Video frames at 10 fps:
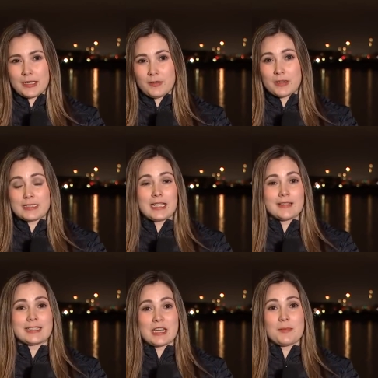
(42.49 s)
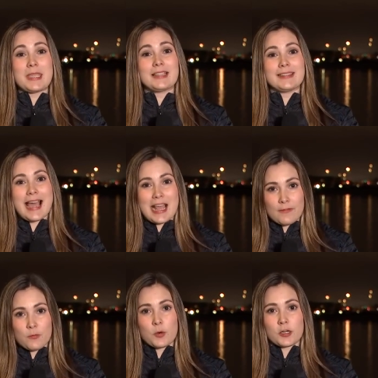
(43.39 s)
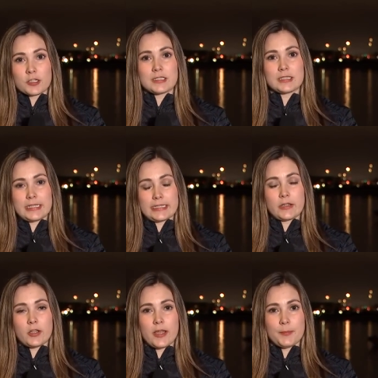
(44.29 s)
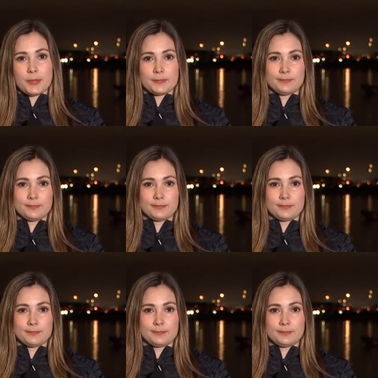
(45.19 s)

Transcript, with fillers: And you can tell it's going to be a lot of work to clean it all up.